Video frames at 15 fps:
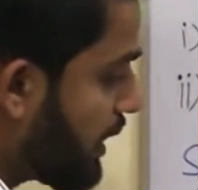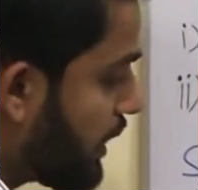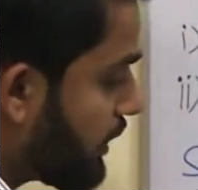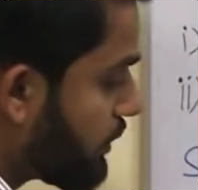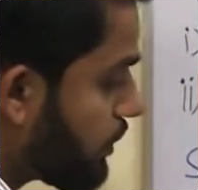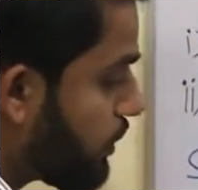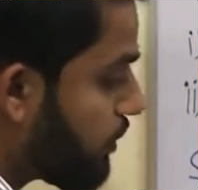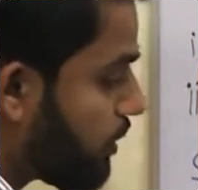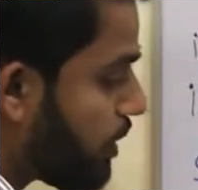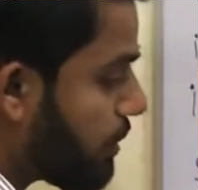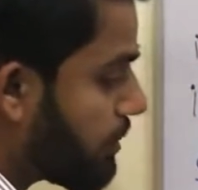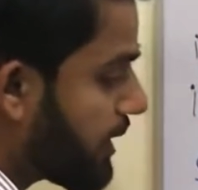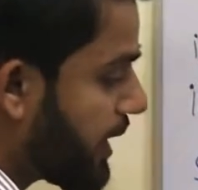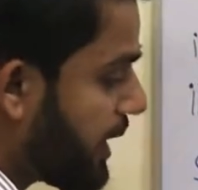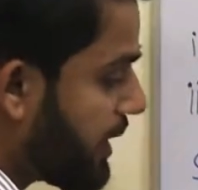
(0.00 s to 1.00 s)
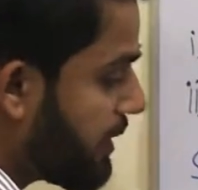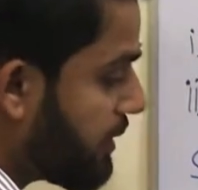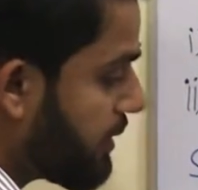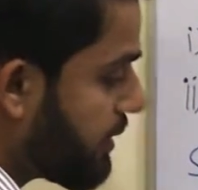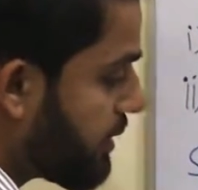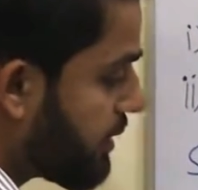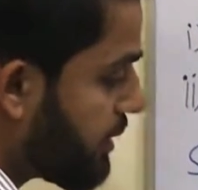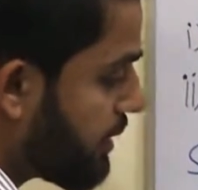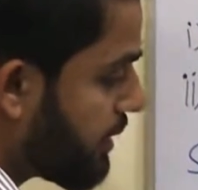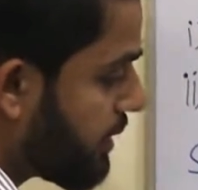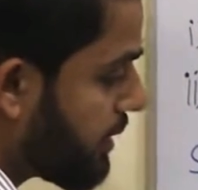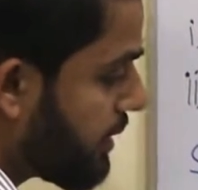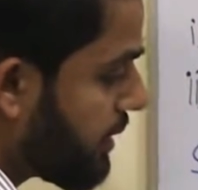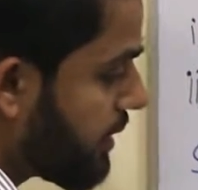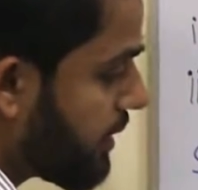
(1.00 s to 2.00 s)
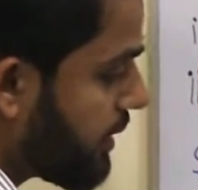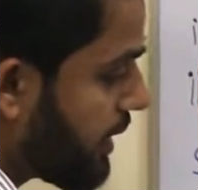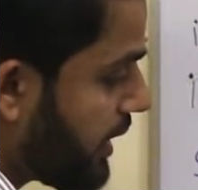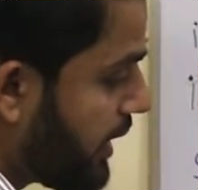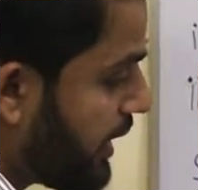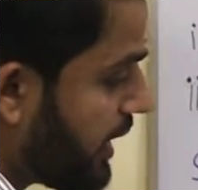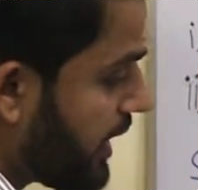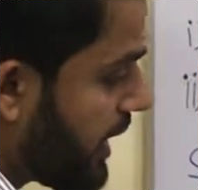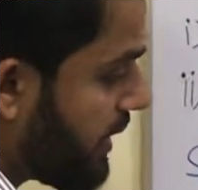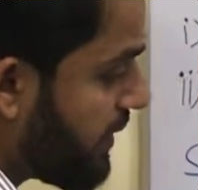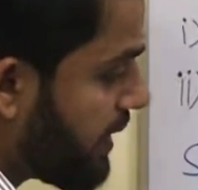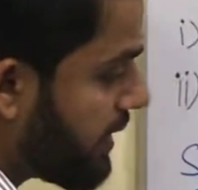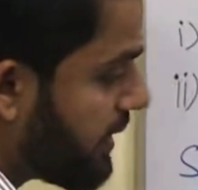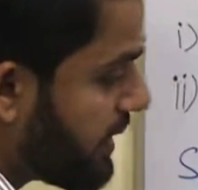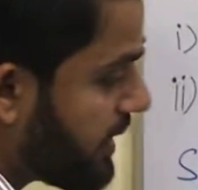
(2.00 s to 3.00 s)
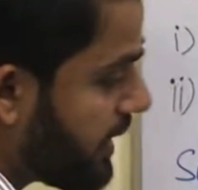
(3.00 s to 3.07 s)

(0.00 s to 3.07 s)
so from 10, 11